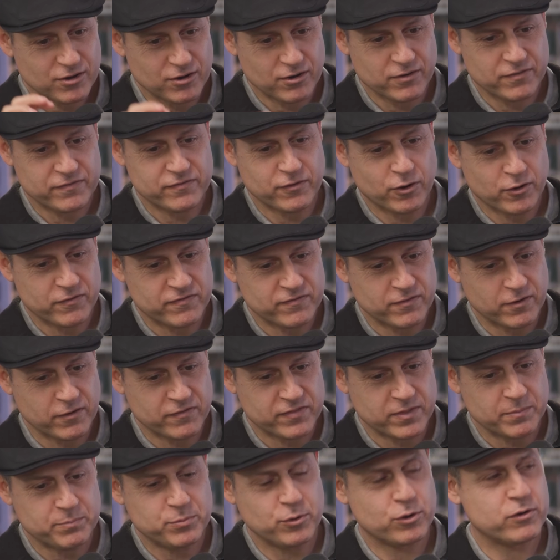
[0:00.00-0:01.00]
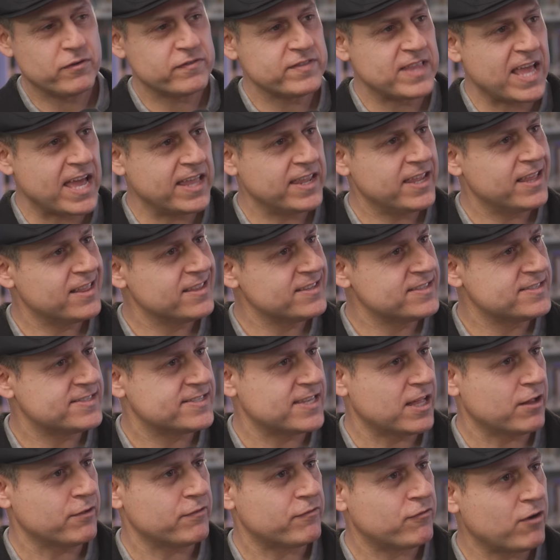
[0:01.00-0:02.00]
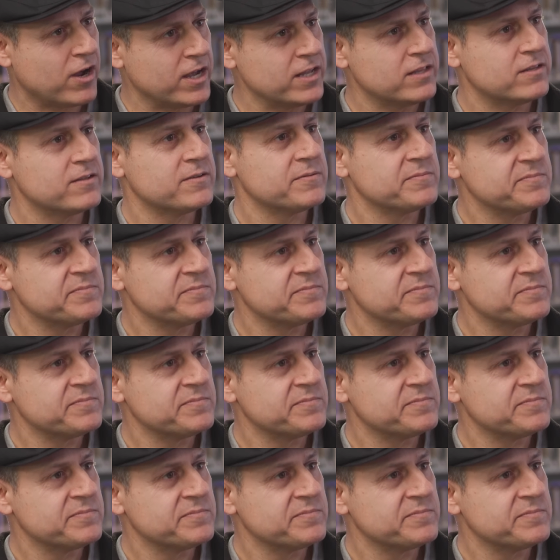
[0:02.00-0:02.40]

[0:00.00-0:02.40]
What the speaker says: of the book of Daniel itself, right?